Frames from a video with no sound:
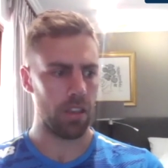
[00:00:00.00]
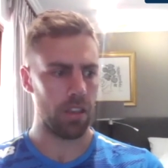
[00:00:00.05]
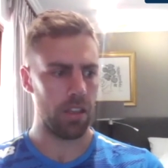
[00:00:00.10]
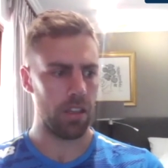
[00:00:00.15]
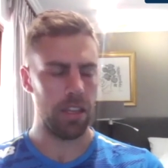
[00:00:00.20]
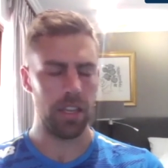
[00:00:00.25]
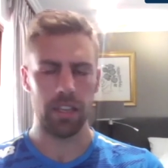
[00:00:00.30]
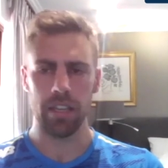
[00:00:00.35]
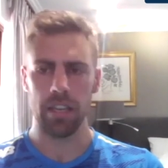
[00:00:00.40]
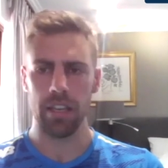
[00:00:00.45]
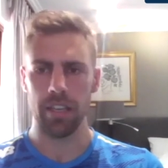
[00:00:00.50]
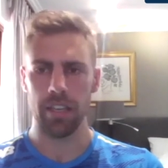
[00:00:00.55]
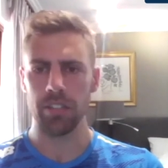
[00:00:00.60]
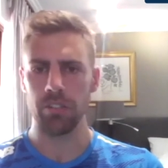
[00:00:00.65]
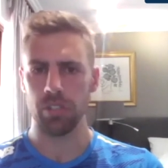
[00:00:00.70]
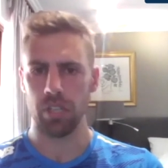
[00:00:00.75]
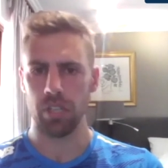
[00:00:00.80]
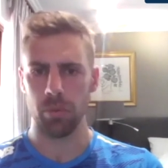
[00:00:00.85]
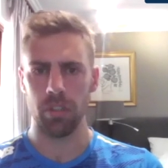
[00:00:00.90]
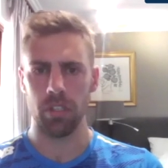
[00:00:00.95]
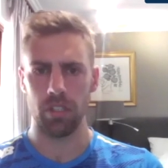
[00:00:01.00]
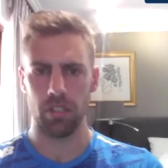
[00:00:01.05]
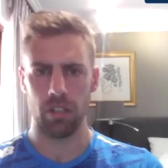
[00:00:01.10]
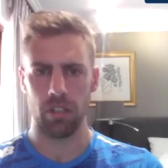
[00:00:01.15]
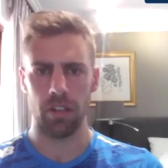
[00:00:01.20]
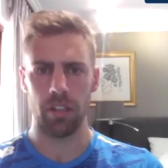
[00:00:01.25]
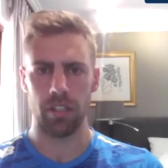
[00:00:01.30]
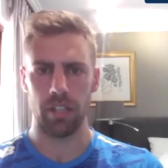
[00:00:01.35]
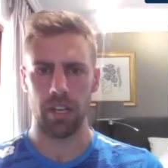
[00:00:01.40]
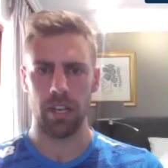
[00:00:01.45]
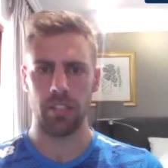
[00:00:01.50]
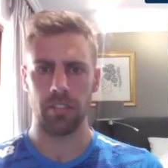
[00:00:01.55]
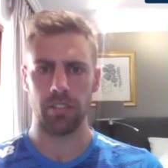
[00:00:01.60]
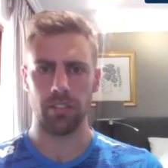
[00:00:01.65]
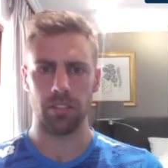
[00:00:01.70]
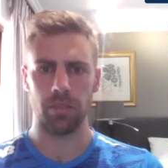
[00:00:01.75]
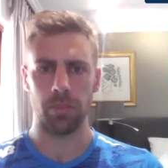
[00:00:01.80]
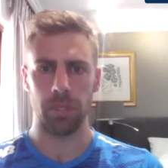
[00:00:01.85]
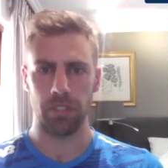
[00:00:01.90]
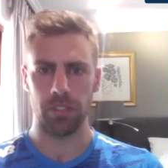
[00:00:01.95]
He can trouble a lot of guys,
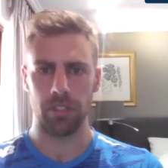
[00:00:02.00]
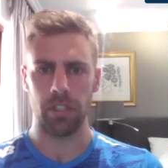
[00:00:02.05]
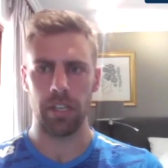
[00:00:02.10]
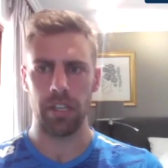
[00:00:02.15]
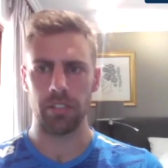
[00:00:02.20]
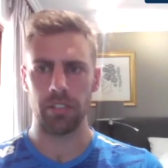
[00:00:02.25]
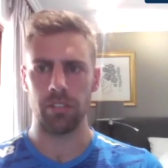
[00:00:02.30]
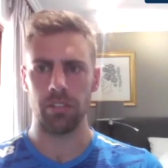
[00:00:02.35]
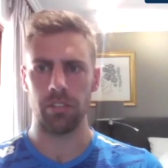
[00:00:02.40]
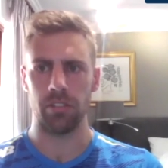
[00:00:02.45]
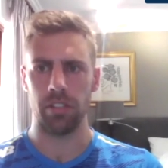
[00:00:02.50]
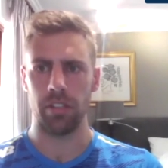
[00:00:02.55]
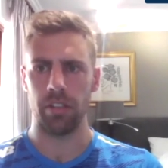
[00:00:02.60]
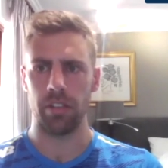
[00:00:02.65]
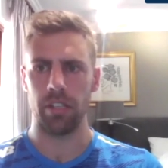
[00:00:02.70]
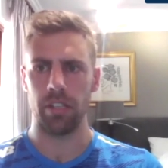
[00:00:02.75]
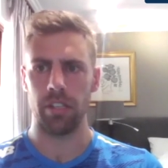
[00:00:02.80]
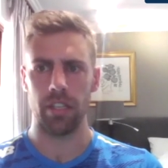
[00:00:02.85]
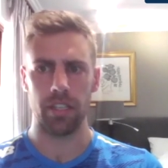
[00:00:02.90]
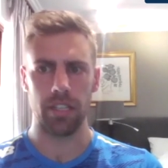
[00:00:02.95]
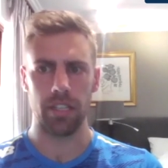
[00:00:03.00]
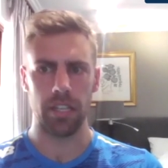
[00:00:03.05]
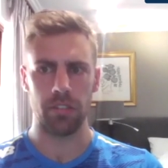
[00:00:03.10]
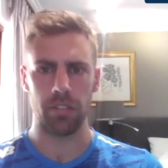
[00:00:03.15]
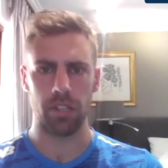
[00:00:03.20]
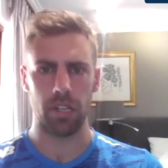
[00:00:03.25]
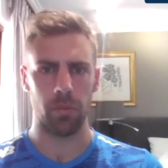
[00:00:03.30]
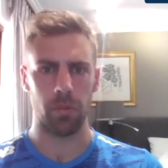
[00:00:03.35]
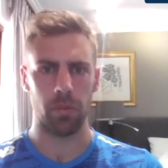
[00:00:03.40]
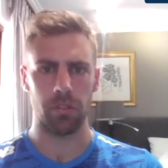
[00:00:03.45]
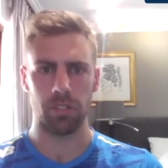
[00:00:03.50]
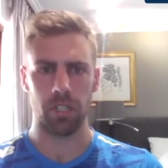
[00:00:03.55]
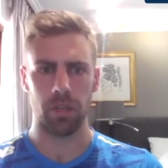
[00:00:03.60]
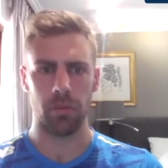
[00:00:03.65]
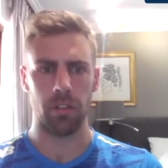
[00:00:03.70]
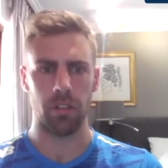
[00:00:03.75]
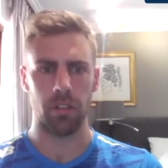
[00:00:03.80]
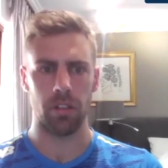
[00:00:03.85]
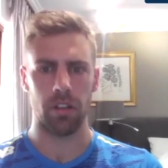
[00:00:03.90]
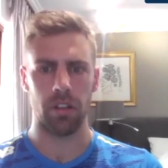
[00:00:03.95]
especially at Centurion. He can trouble
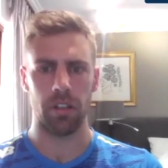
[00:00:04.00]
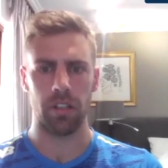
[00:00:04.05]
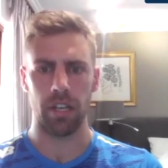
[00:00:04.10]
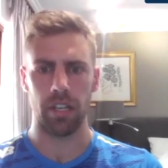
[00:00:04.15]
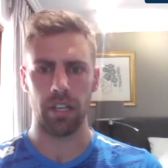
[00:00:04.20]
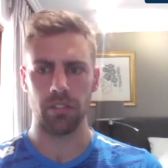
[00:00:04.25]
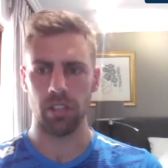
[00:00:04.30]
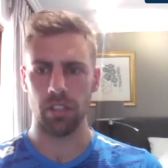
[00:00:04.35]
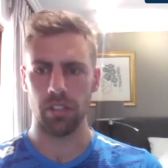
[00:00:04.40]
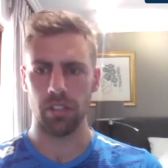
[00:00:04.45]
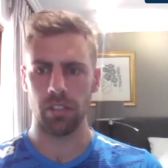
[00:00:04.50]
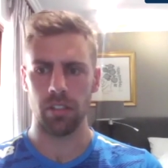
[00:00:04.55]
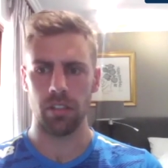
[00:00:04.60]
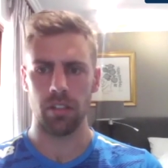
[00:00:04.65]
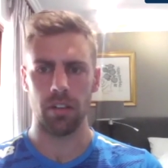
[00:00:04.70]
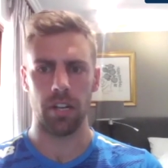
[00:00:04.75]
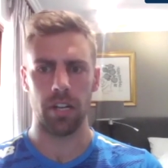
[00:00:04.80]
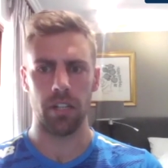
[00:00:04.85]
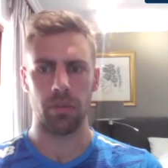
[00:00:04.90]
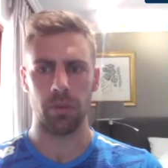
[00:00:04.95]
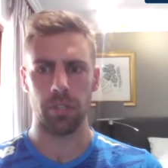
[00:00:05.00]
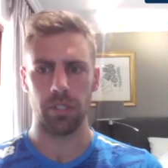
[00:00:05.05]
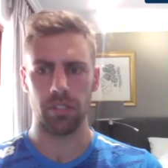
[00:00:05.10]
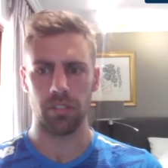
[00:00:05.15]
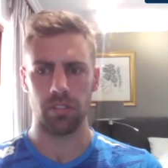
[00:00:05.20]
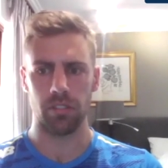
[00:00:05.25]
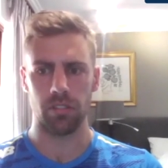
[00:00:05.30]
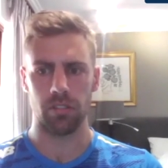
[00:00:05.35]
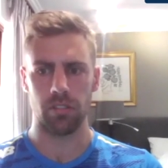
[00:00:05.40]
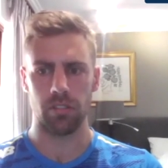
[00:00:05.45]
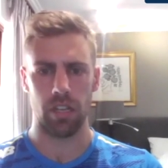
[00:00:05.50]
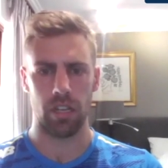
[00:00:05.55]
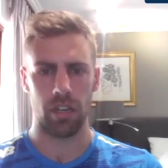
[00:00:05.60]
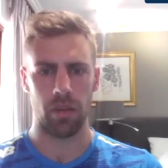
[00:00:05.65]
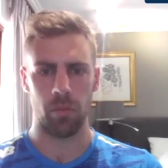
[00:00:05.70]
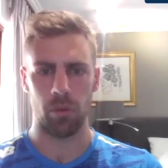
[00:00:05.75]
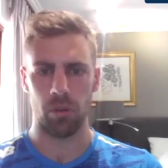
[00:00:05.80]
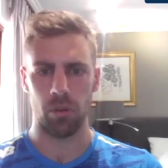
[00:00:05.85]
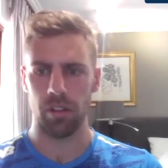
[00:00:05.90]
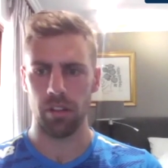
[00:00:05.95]
a lot of guys, asking the right questions
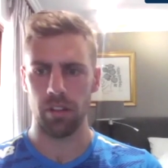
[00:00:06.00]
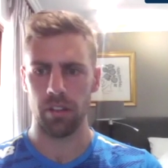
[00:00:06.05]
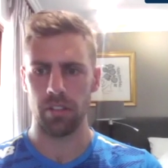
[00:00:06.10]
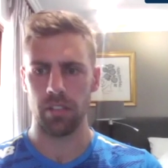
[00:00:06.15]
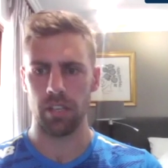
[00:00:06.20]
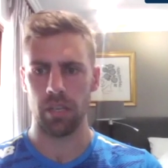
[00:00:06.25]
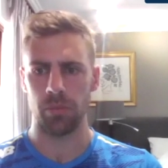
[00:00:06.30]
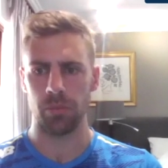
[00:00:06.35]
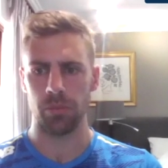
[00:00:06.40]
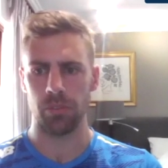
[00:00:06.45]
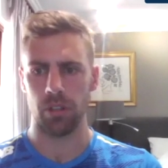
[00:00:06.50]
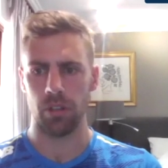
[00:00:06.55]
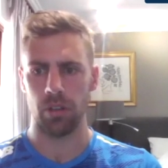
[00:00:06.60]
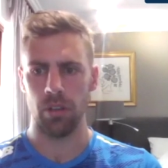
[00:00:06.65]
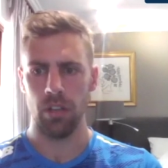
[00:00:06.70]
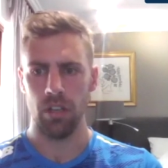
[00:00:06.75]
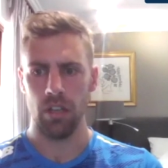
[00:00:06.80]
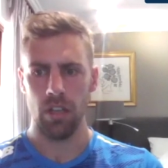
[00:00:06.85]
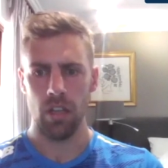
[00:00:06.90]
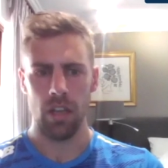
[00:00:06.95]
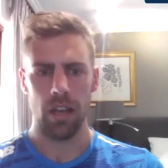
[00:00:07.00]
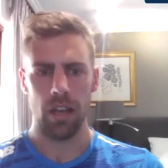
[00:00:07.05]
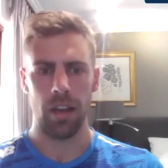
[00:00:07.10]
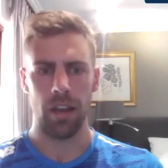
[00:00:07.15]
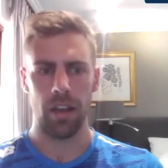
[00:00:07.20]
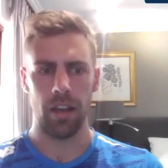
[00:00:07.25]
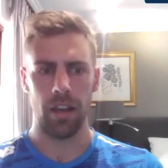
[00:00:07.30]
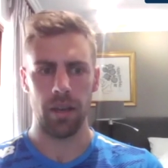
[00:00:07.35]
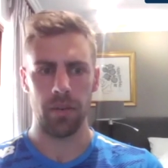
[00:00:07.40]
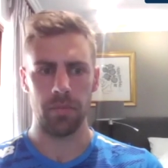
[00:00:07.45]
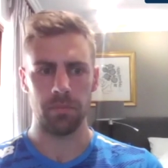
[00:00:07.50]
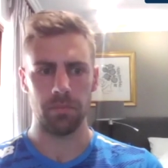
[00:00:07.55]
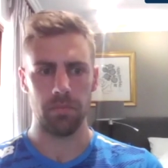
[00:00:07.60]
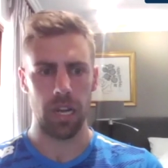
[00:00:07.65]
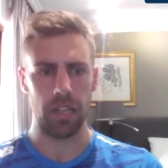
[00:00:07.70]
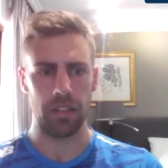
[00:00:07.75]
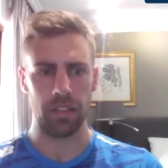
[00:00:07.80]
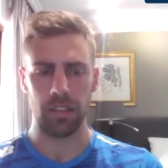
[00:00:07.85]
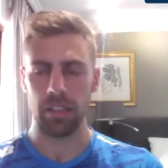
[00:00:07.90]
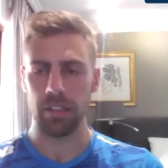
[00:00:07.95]
all of the time. So I
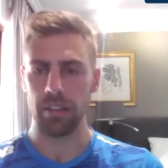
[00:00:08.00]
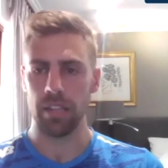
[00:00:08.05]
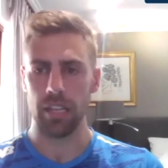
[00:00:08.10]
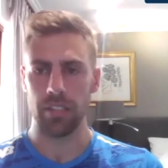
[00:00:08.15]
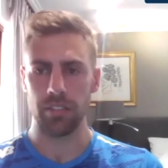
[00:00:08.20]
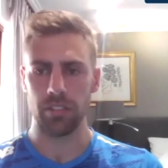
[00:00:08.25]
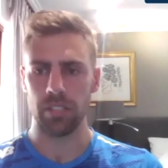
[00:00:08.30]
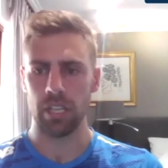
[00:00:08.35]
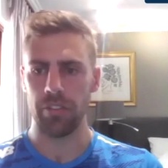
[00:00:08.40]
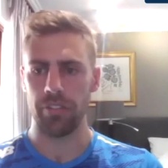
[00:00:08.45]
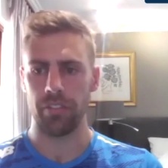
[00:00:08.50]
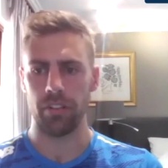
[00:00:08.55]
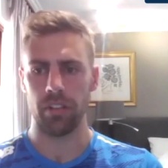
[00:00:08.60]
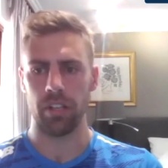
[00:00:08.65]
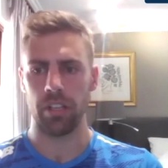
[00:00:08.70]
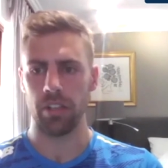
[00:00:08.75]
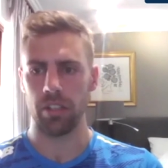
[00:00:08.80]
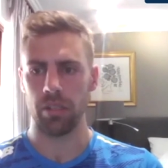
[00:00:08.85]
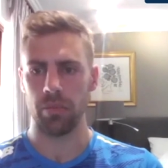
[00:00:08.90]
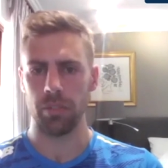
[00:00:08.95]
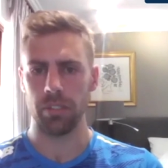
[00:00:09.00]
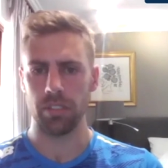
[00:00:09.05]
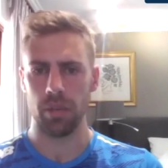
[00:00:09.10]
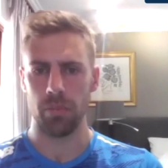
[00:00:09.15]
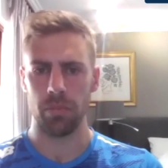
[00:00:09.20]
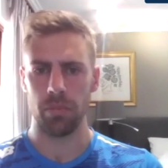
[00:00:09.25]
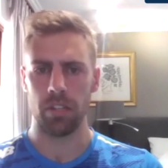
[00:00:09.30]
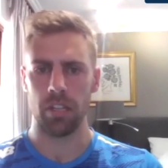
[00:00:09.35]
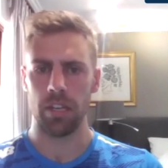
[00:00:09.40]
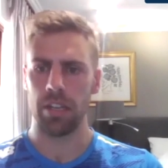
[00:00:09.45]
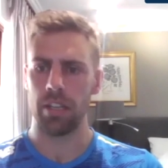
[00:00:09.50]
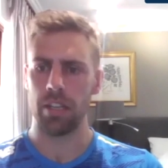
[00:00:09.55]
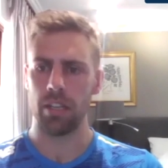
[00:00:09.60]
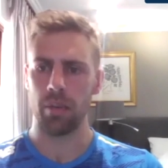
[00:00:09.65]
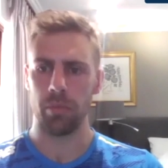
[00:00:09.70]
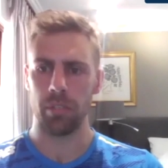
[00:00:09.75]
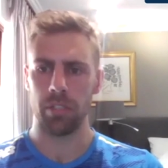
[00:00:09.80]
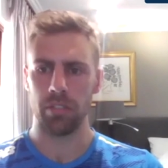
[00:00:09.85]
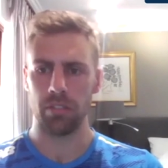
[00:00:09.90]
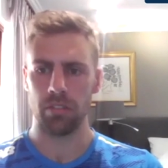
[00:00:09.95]
think that's definitely going to be something that he
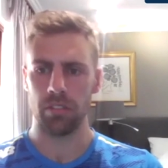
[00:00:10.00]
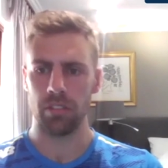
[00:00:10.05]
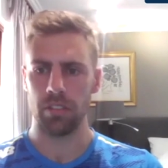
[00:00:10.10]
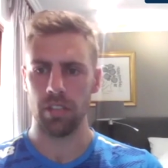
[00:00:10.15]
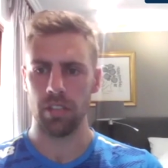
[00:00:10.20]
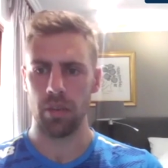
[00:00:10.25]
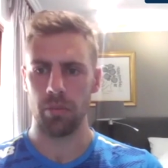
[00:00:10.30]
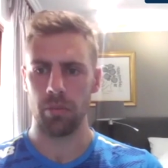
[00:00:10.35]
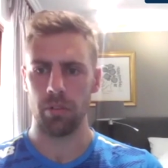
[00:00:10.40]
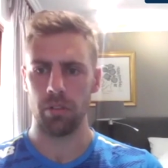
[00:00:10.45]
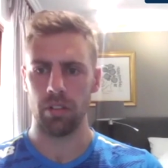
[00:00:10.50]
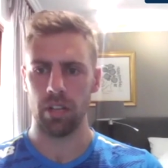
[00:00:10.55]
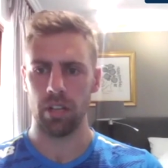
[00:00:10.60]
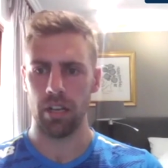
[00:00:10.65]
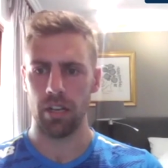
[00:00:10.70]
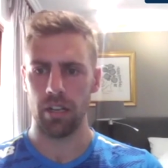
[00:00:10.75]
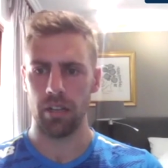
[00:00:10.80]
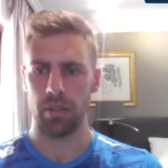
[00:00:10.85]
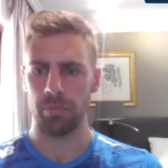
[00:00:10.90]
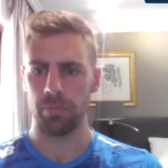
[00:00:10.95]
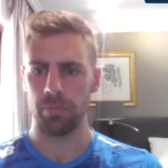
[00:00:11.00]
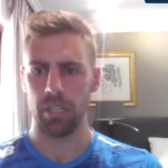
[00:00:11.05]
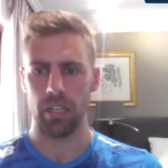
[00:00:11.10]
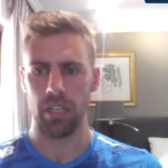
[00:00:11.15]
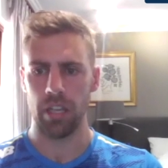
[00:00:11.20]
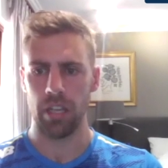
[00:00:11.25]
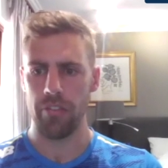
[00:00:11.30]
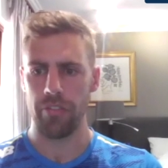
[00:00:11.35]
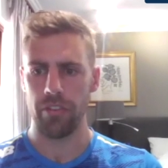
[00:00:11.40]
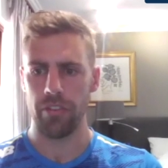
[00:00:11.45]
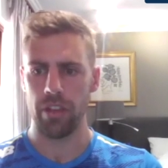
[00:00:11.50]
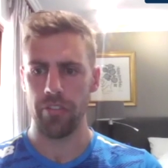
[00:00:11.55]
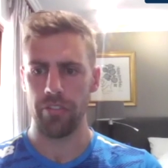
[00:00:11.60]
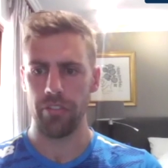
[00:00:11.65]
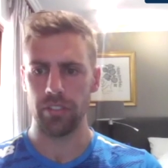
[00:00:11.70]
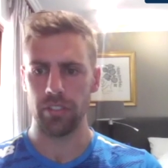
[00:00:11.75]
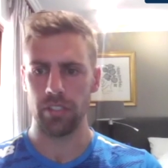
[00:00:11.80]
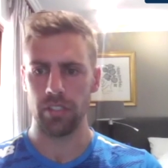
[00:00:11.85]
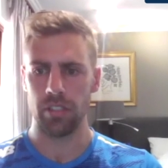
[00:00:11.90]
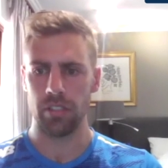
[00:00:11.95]
can bring to the table if
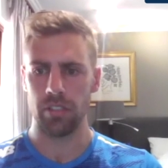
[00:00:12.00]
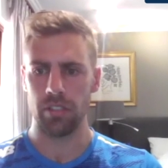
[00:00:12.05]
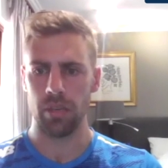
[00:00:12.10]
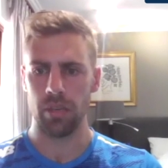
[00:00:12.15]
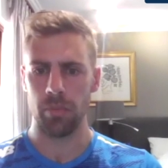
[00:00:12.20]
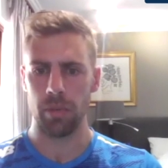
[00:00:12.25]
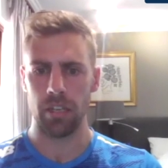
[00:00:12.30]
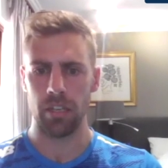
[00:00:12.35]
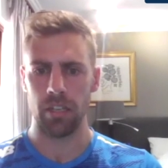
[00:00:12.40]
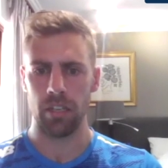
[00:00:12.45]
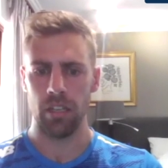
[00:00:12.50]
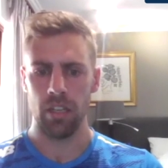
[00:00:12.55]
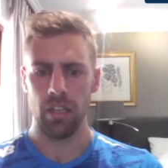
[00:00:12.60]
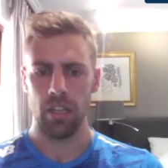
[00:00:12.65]
he's in the team. And